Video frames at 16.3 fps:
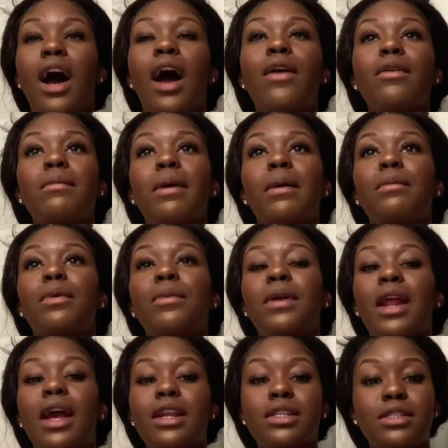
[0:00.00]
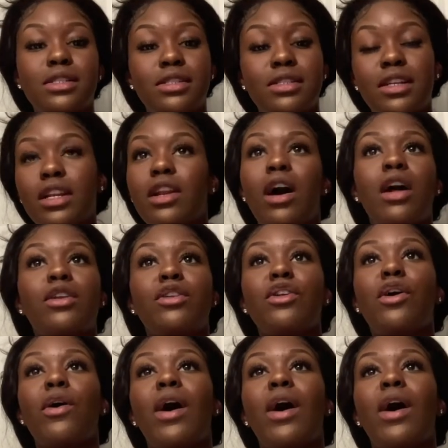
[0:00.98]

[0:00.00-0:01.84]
I remember when I did not know